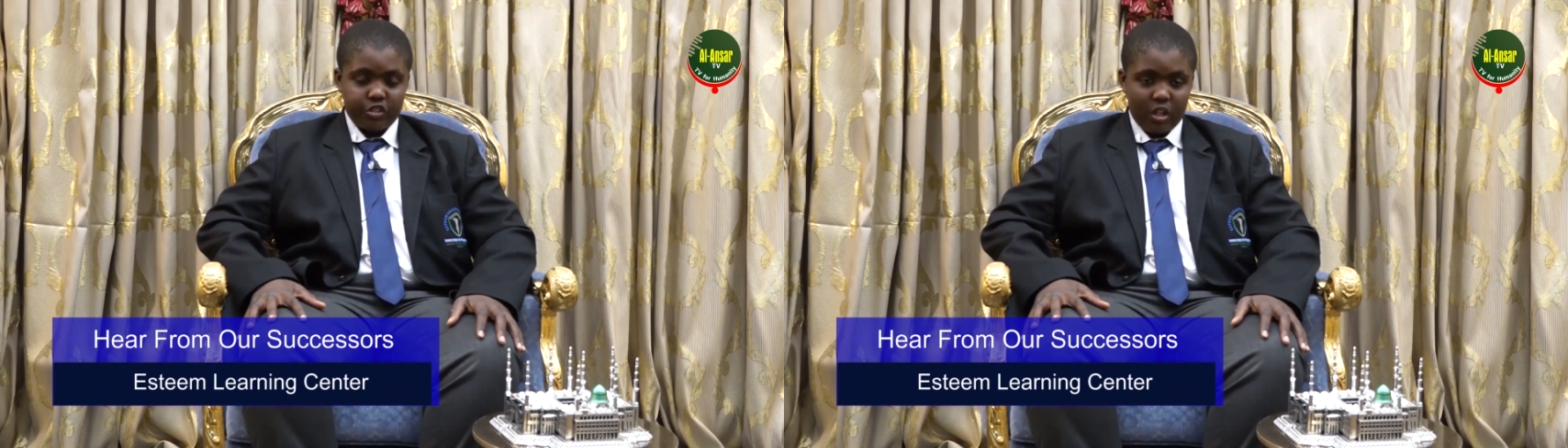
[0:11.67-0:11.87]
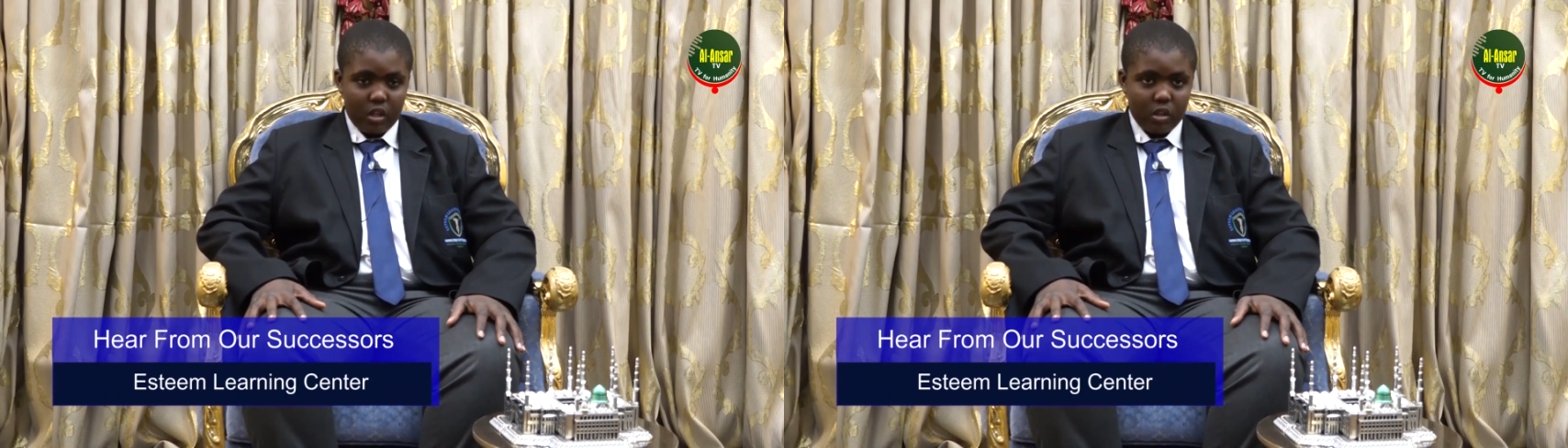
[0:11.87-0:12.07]

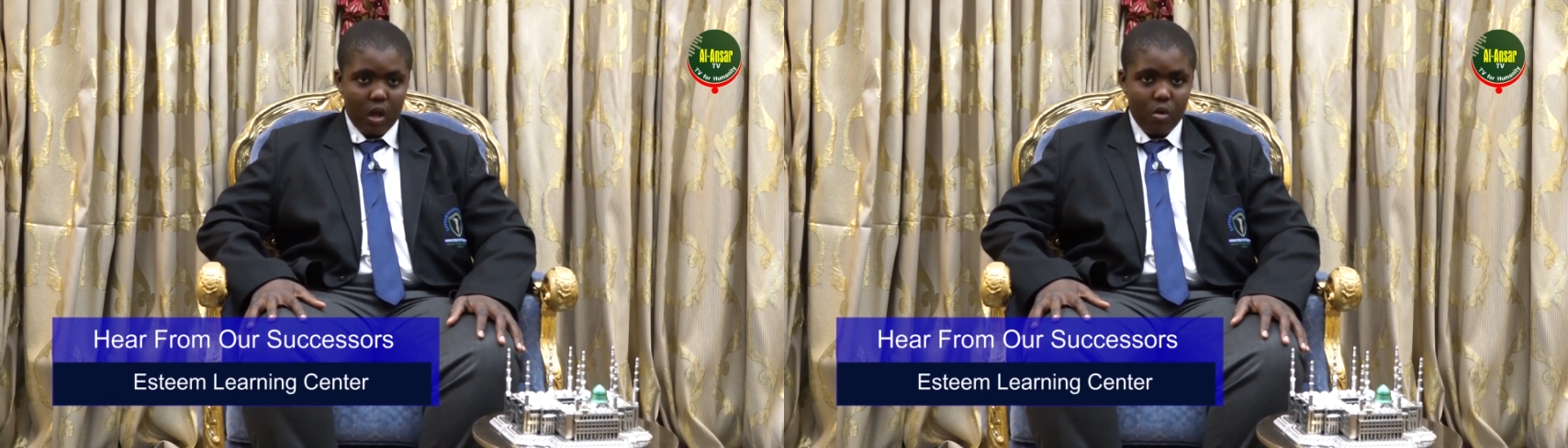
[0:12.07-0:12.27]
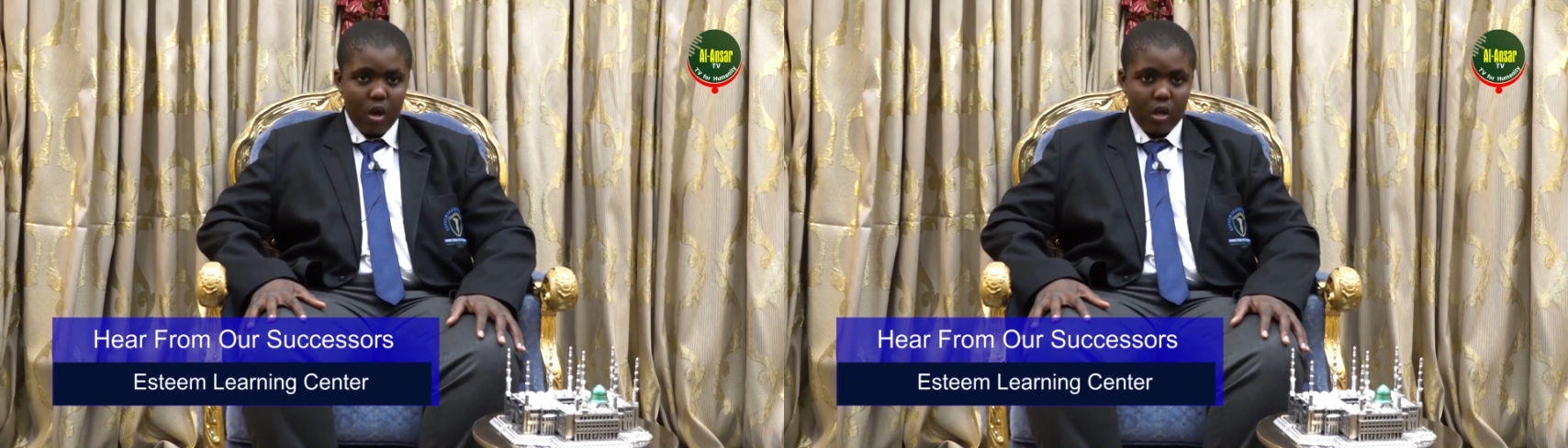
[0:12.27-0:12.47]

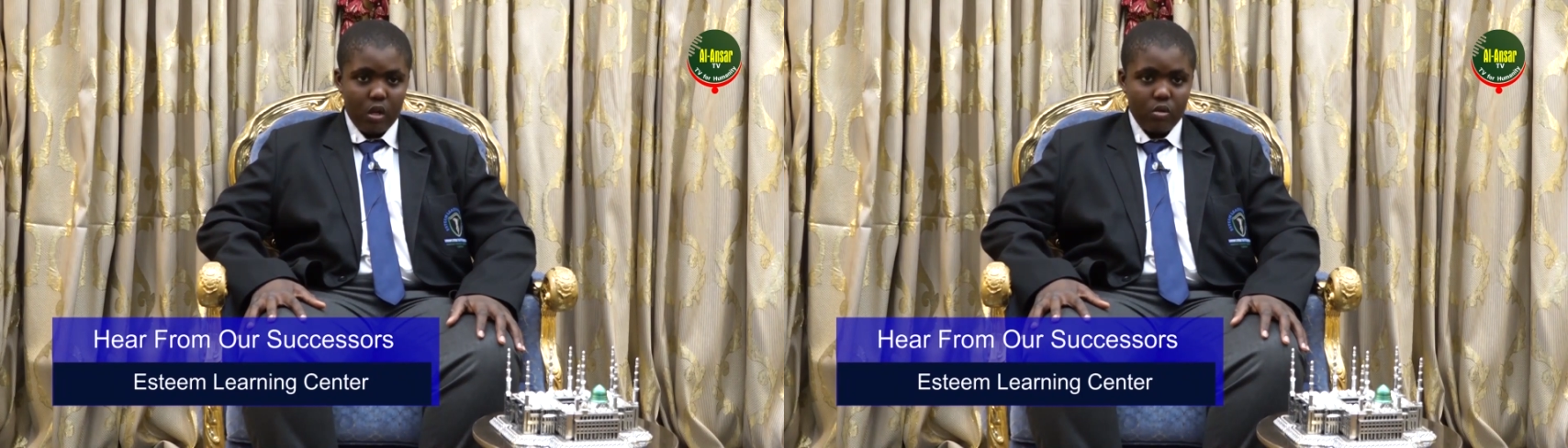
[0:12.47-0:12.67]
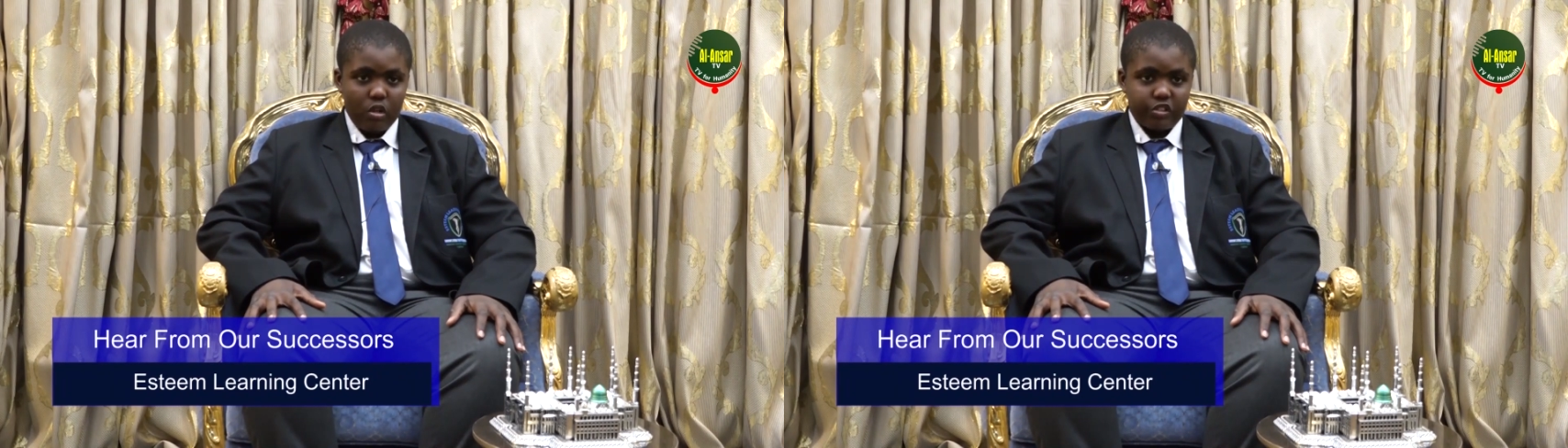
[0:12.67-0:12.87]
sallallahu
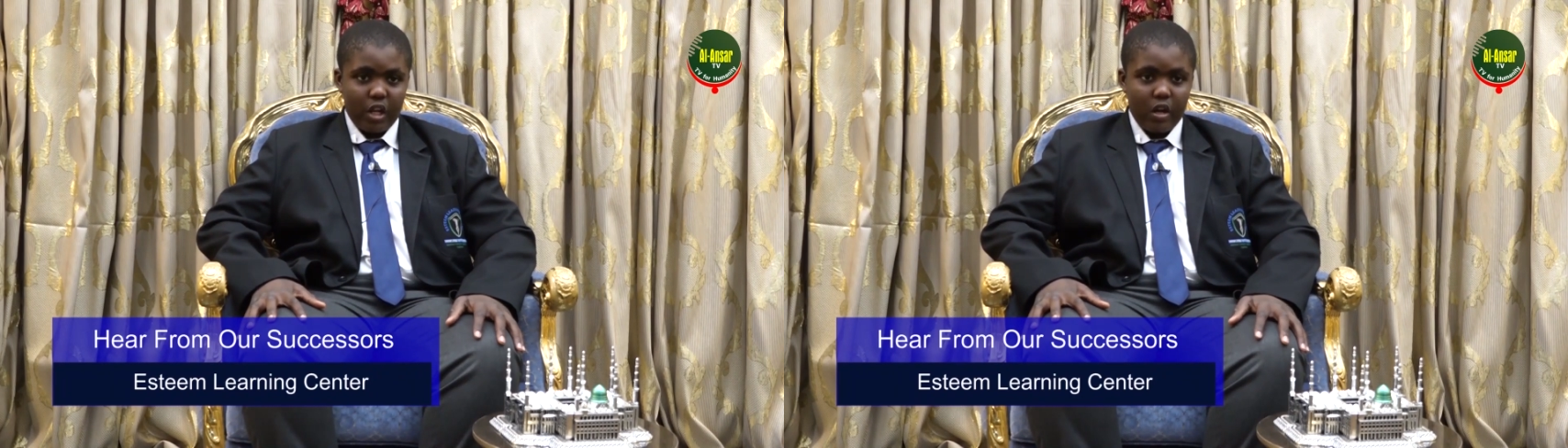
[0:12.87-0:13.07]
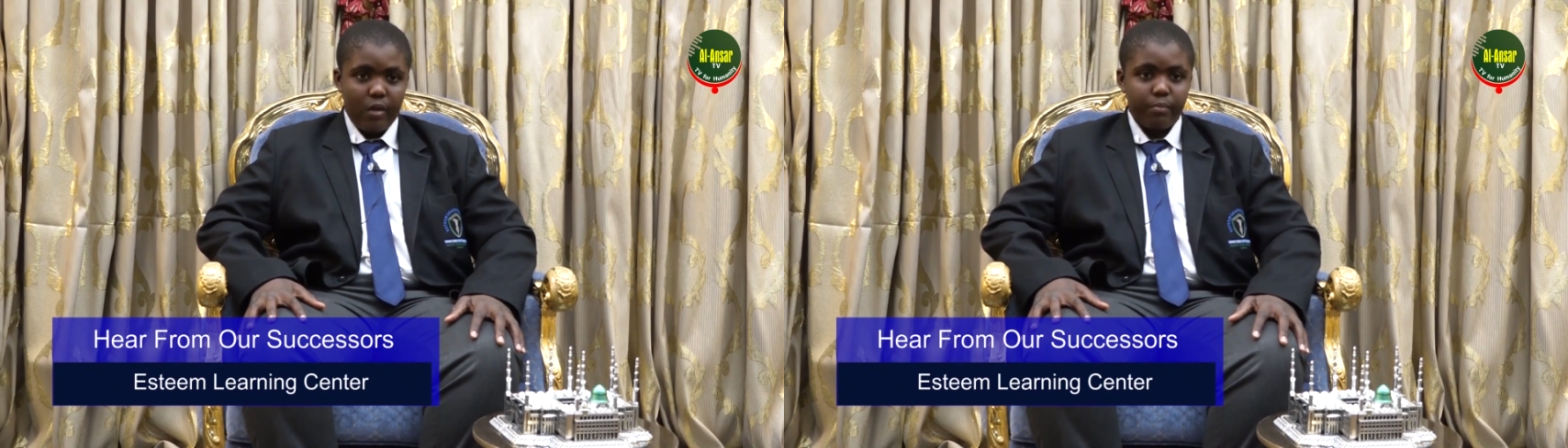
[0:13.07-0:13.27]
alayhi wa
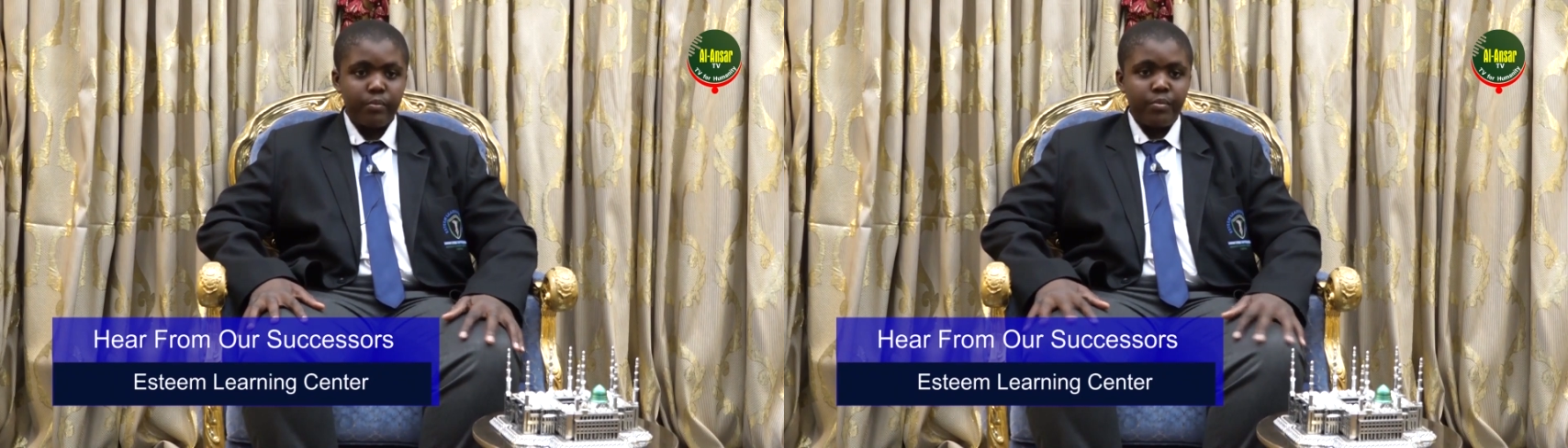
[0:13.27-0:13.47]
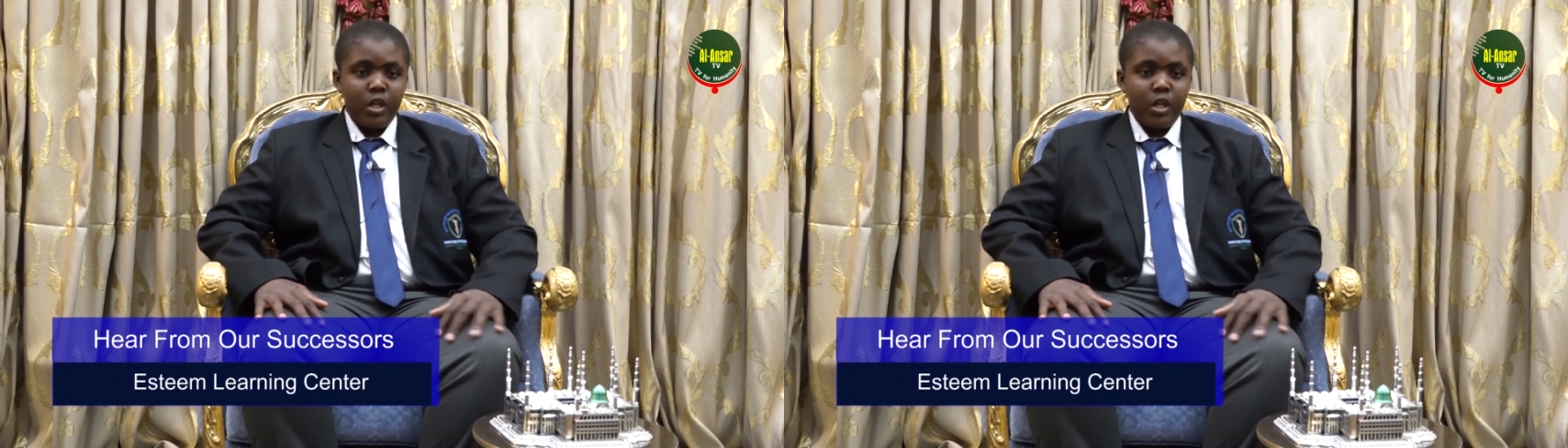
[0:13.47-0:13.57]
sallam,